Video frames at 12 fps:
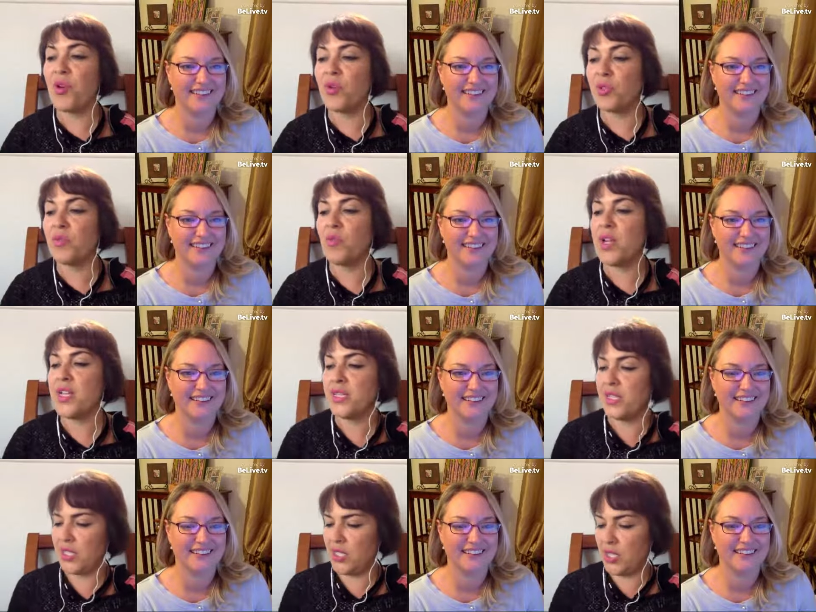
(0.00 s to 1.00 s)
Speaker 1: from those
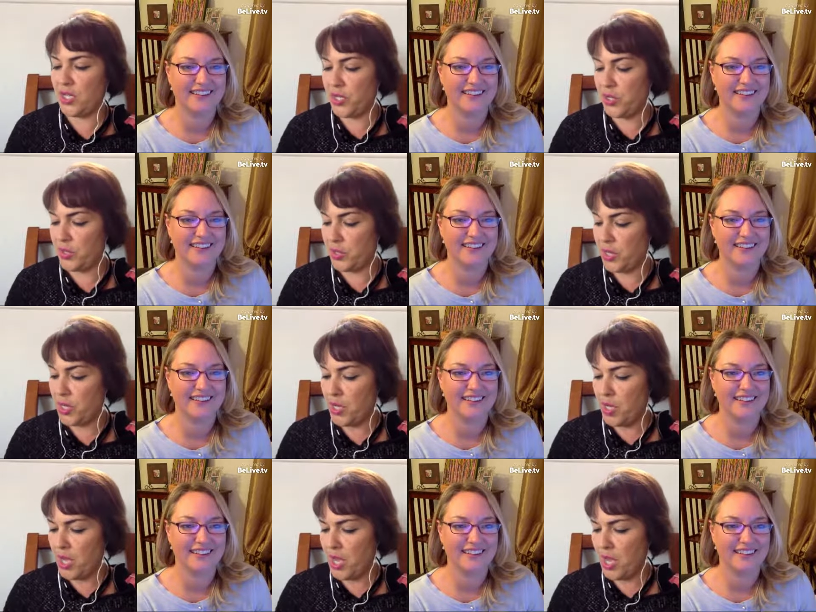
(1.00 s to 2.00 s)
ones too.
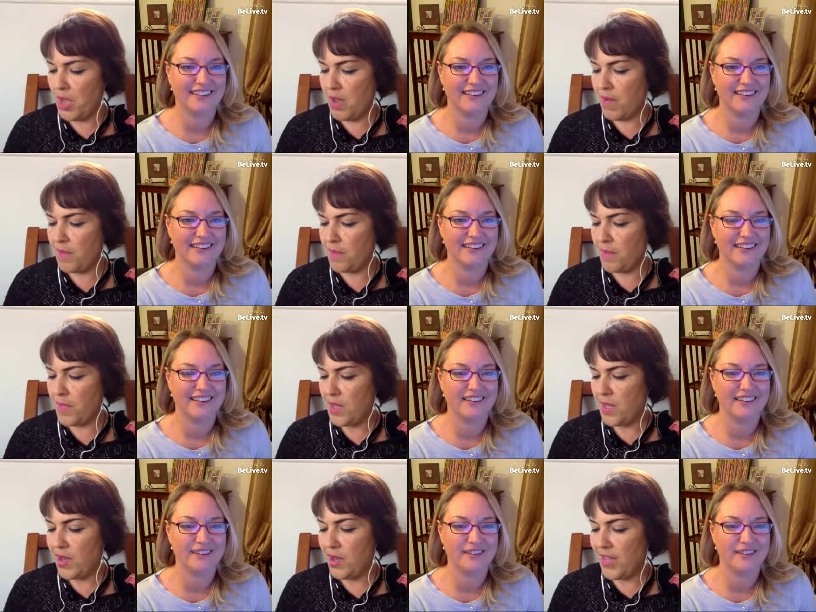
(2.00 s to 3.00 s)
Um,
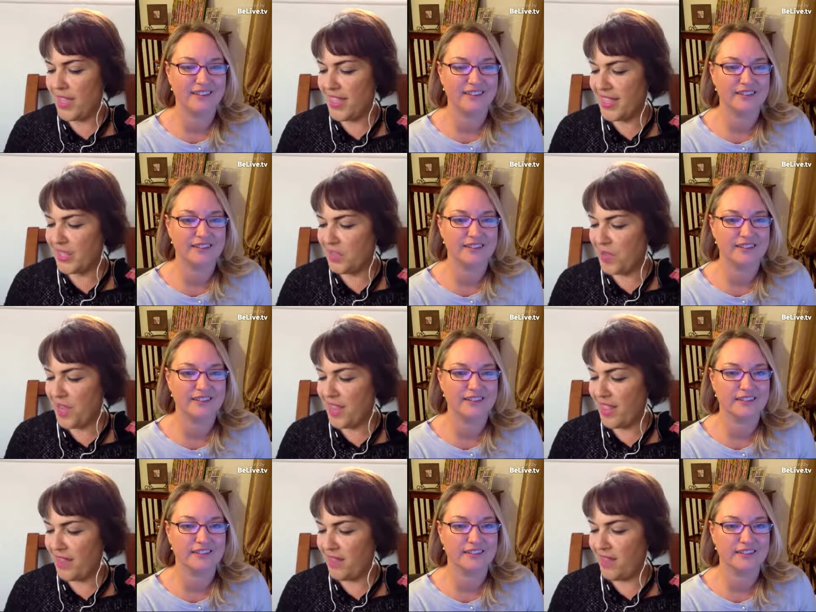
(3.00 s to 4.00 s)
oh, like this
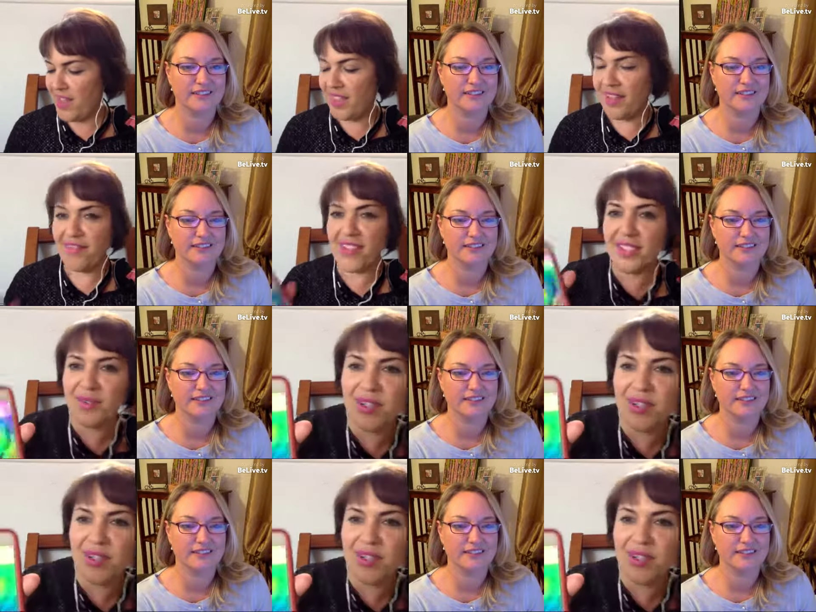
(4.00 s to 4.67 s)
one, I love, I love